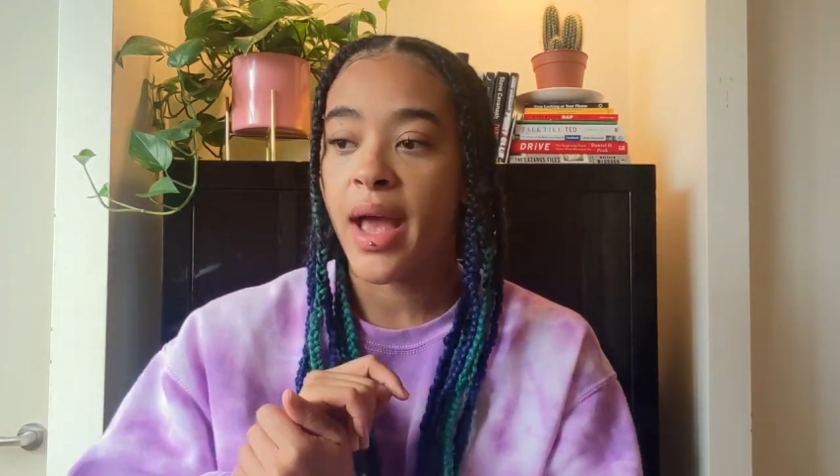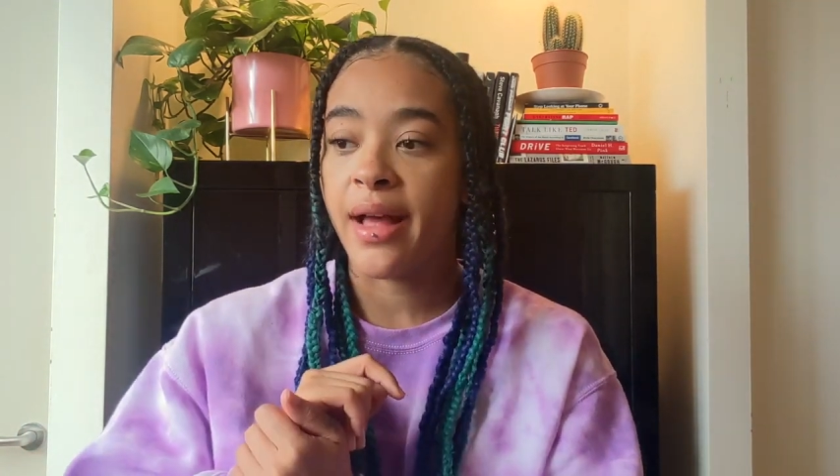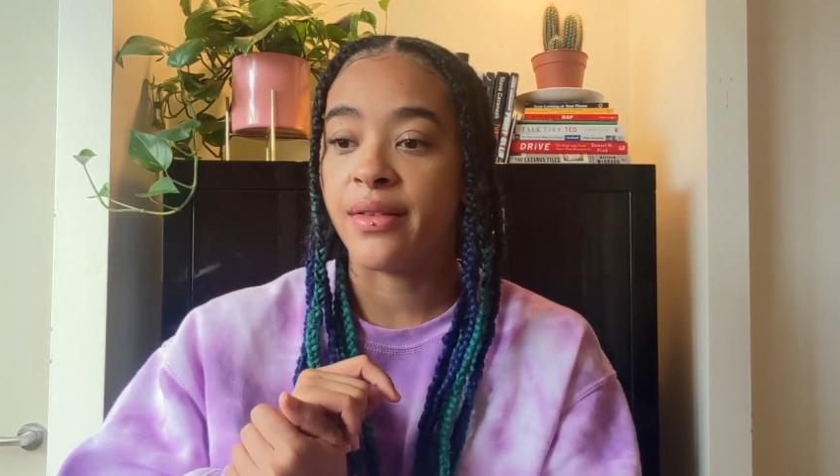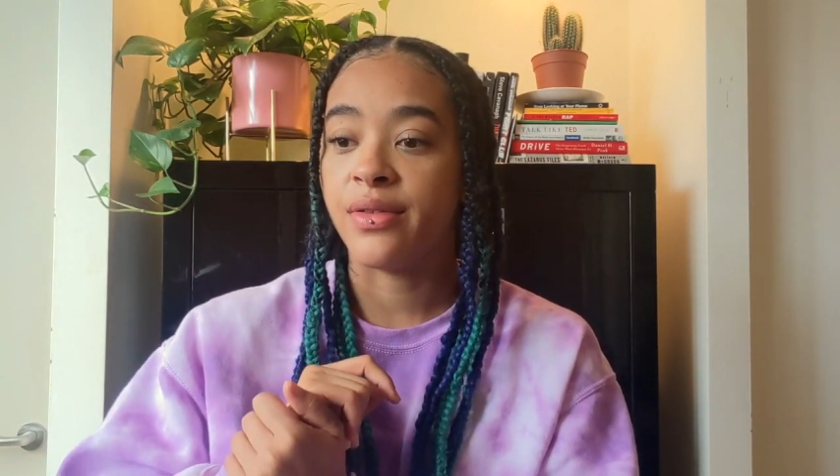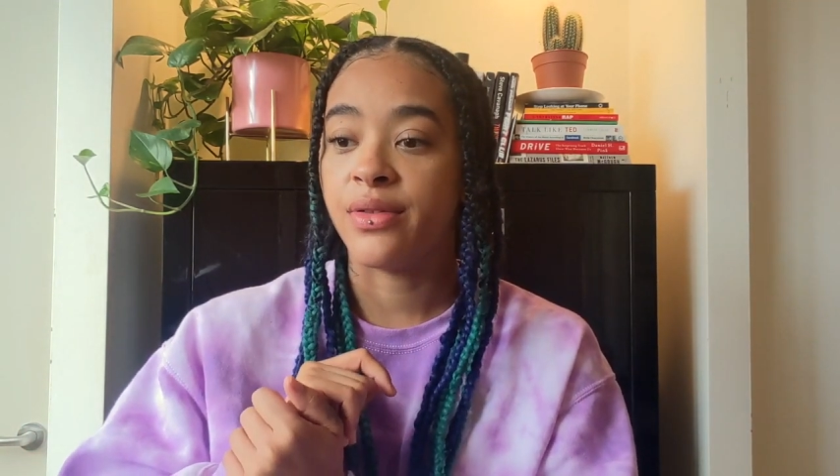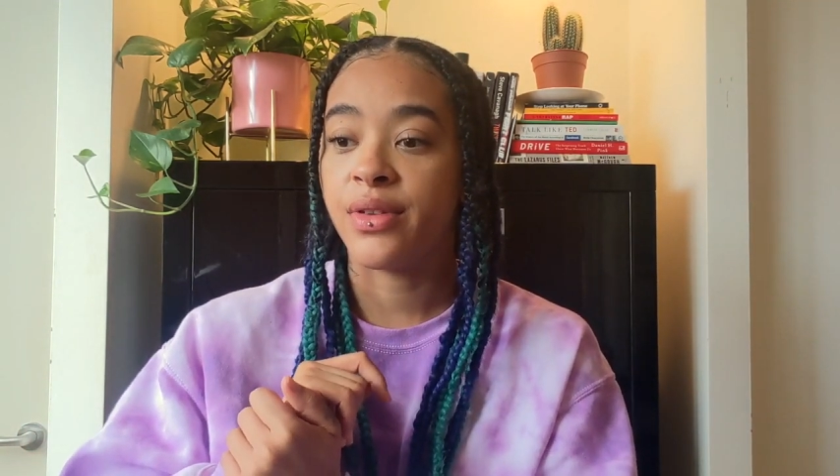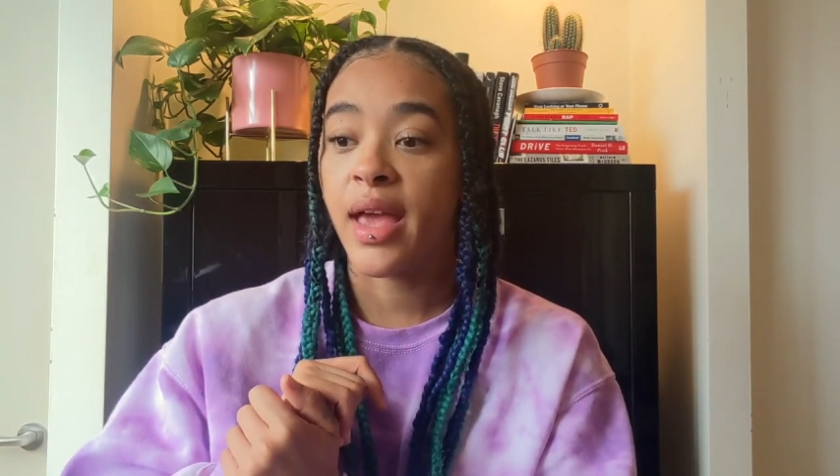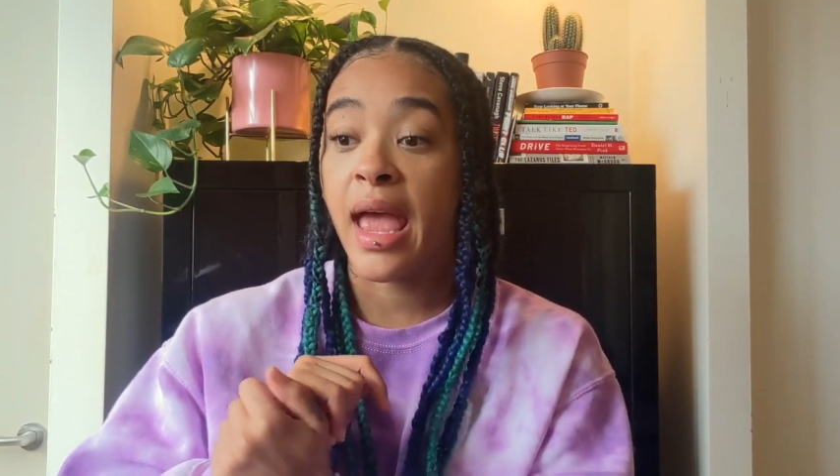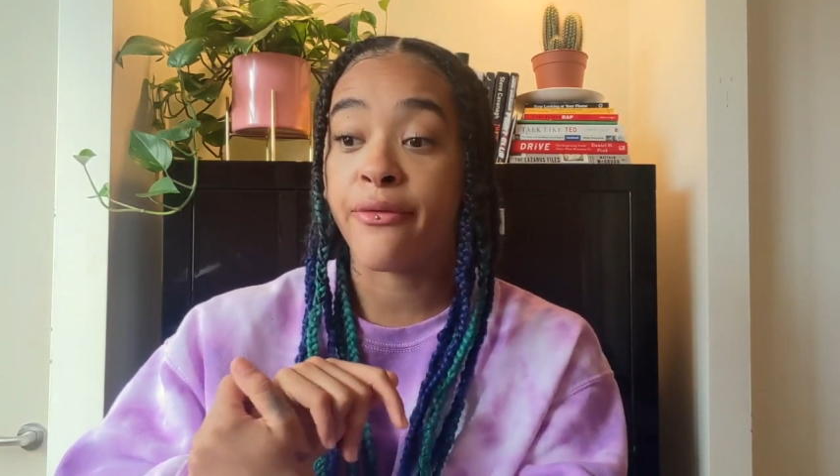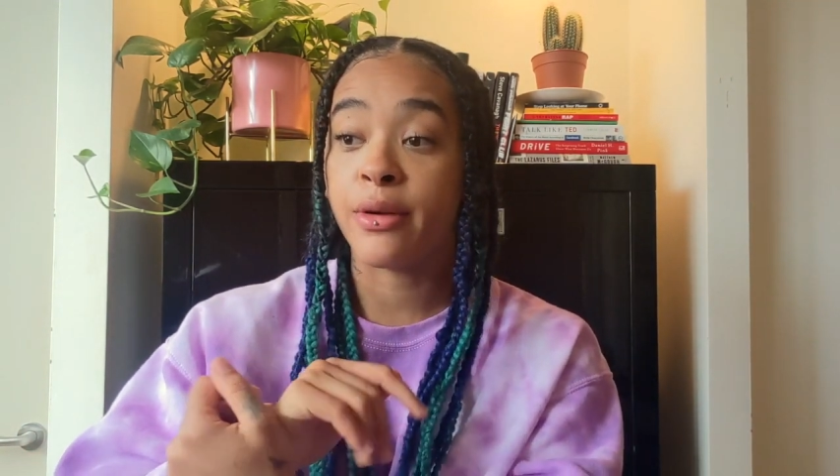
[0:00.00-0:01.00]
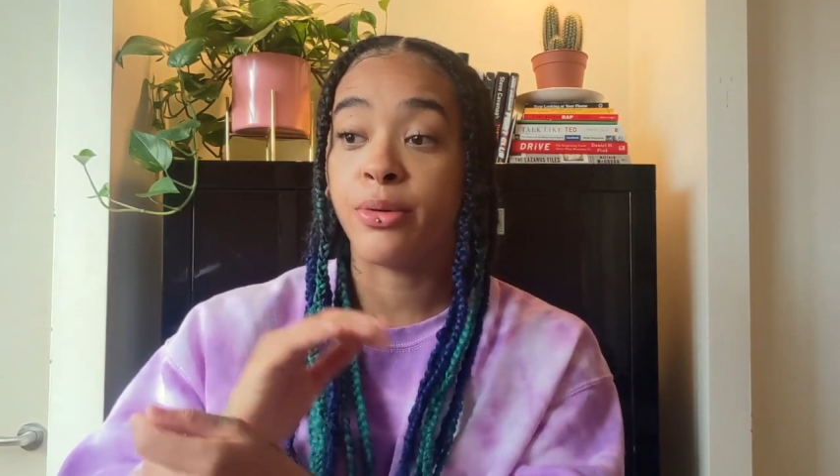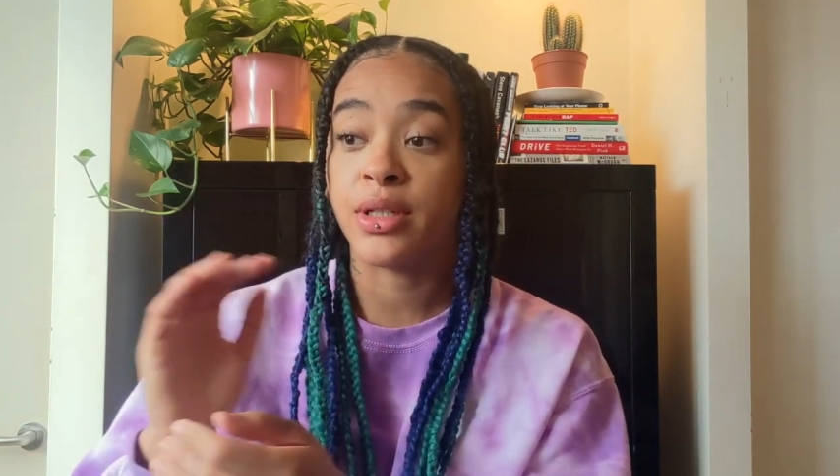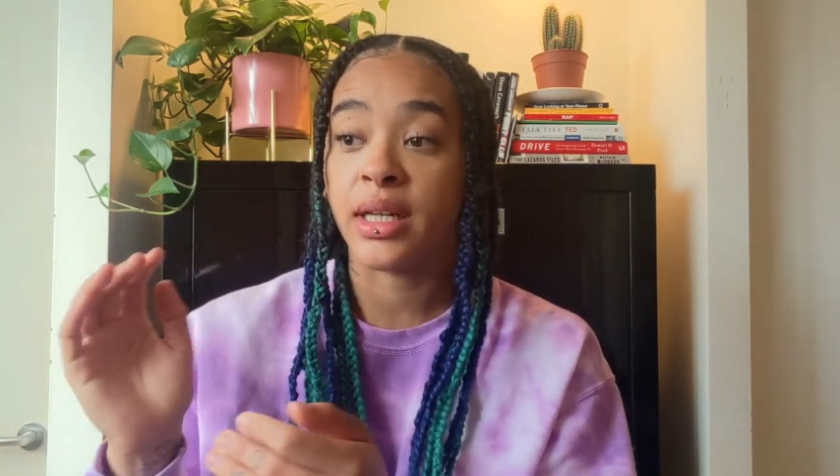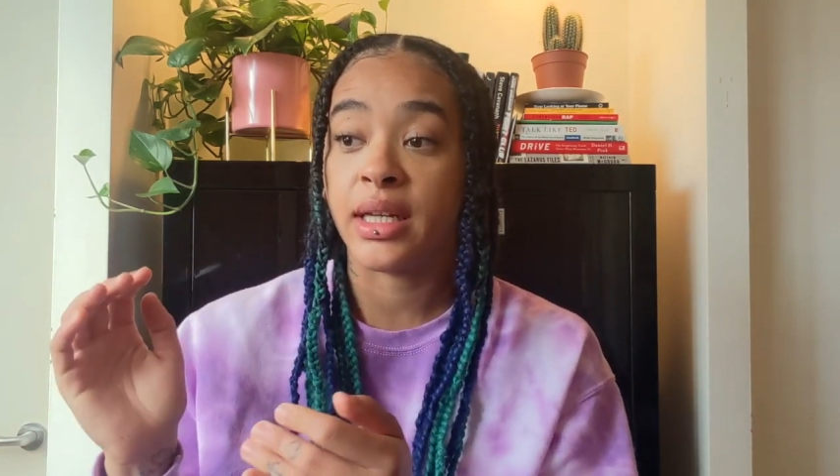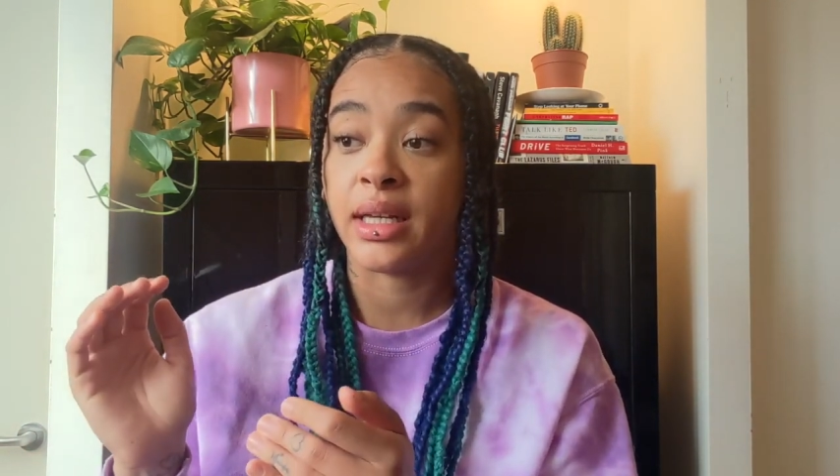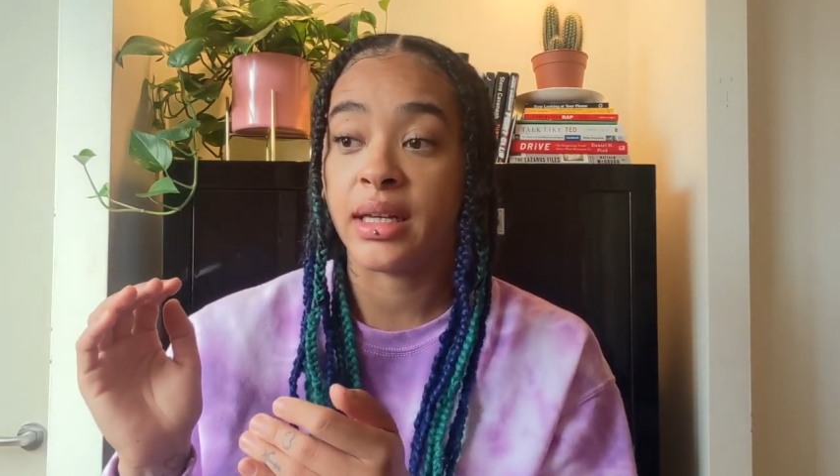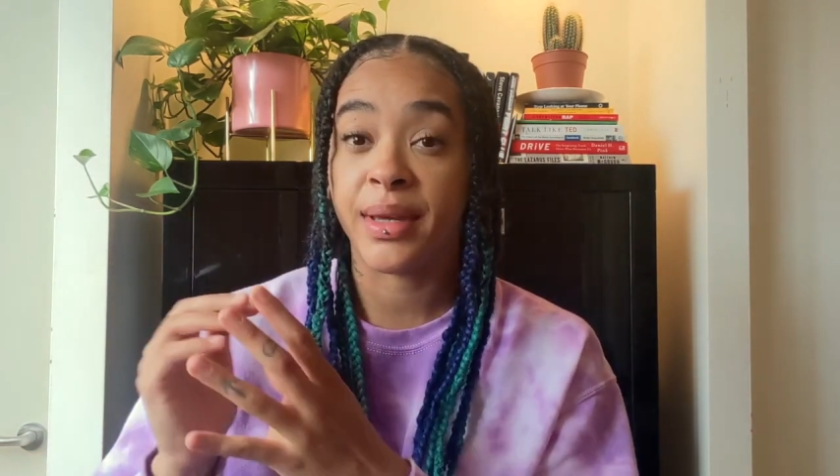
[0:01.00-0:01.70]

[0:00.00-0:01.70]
and everybody